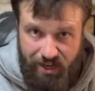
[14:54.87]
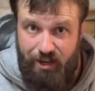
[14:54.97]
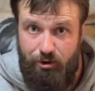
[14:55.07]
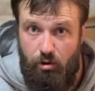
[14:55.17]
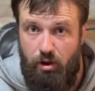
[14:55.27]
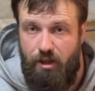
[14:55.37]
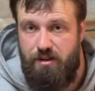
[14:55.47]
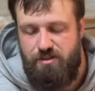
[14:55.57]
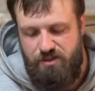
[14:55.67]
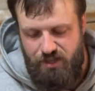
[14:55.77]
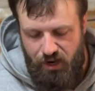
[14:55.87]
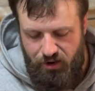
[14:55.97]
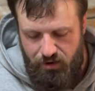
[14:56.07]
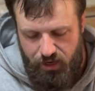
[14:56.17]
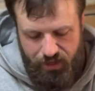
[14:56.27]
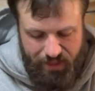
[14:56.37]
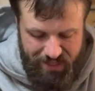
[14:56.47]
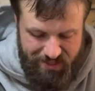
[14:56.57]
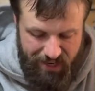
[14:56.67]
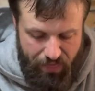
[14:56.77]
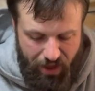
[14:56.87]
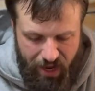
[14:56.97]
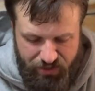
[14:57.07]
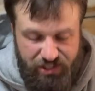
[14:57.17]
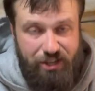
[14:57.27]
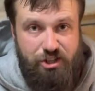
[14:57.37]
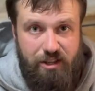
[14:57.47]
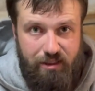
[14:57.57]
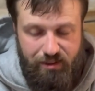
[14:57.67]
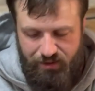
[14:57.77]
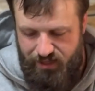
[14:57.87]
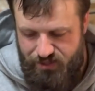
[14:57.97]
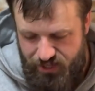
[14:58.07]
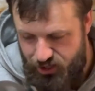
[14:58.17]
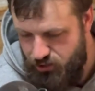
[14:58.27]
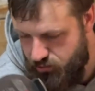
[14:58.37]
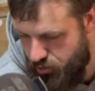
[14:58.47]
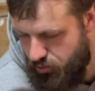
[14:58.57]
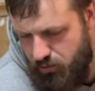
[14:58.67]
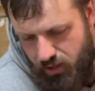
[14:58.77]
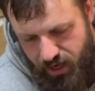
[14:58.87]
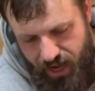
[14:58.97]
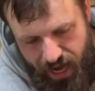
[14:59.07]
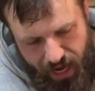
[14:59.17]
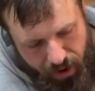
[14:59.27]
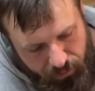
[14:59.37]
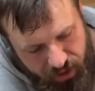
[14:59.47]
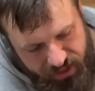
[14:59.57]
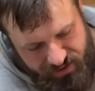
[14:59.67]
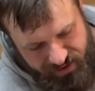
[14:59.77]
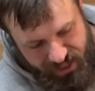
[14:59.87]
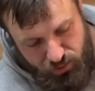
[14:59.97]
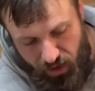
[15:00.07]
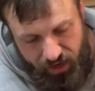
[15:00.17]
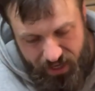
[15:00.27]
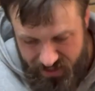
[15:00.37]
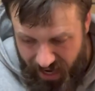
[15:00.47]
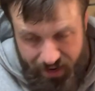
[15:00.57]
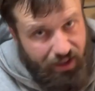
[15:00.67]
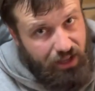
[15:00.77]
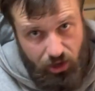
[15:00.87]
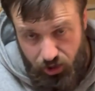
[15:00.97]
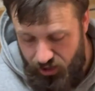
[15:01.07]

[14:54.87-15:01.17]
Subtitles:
need a grinder. So that's another essential tool. This one has had a lot of